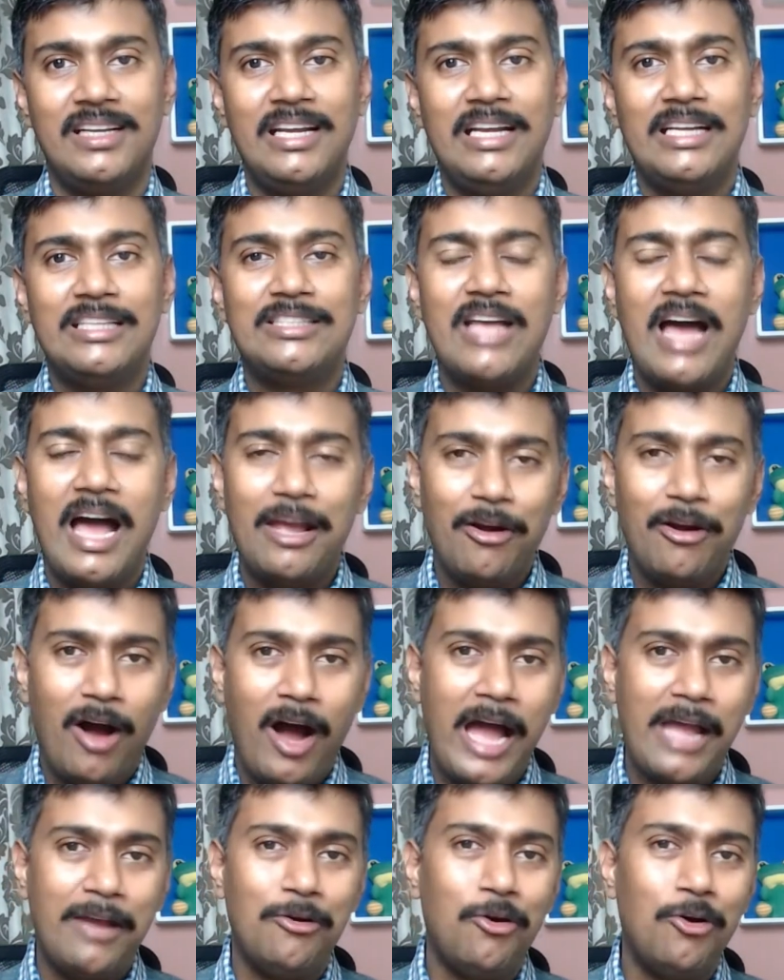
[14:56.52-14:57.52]
So
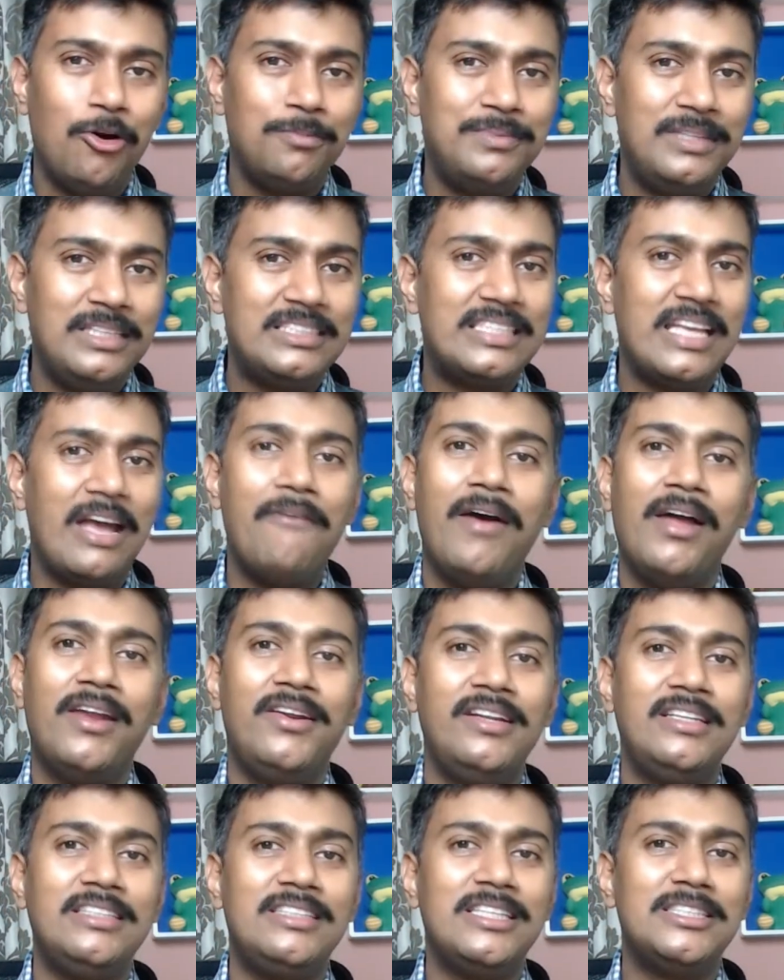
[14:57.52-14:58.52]
I, I hope these seven
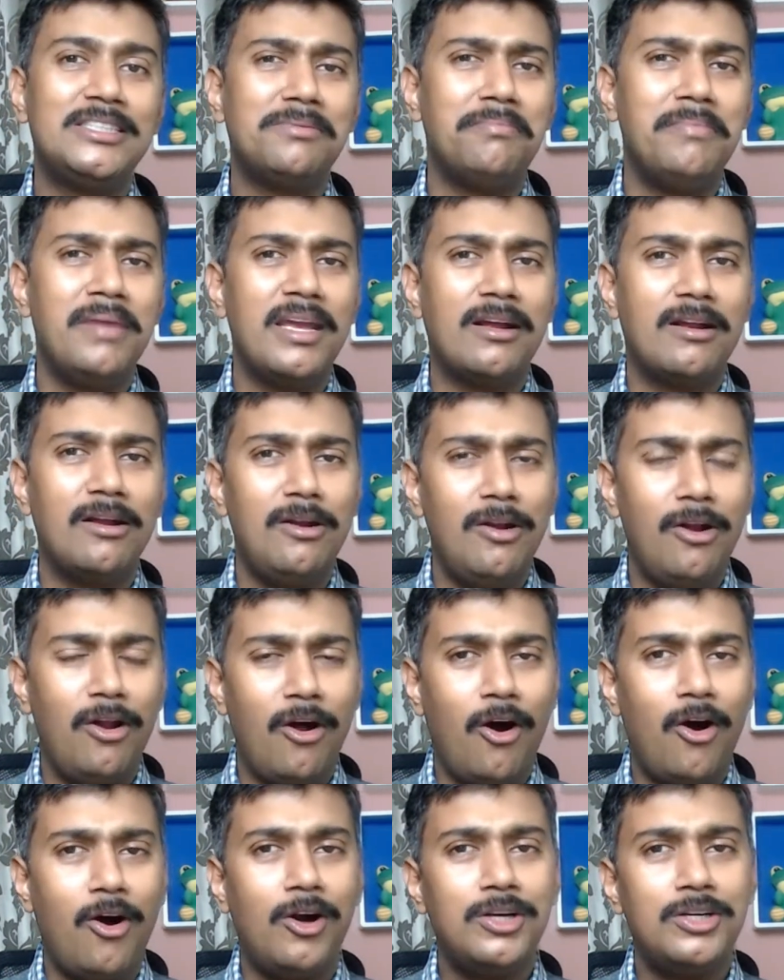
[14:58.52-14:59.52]
reasons make
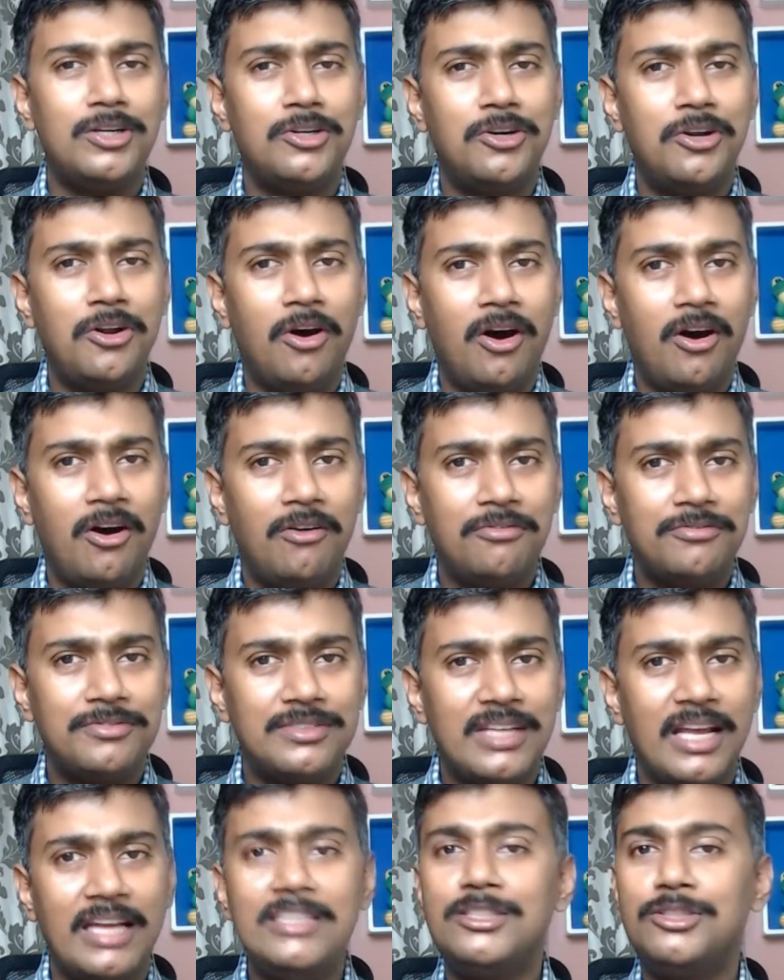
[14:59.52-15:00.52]
lot of
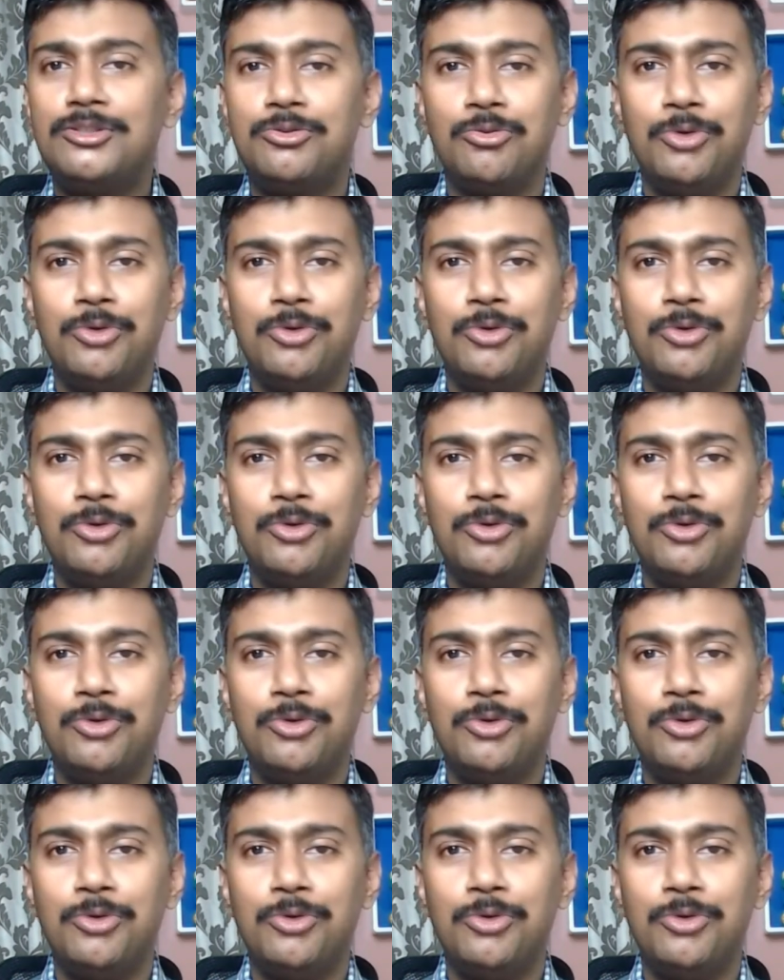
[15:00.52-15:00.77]
sense to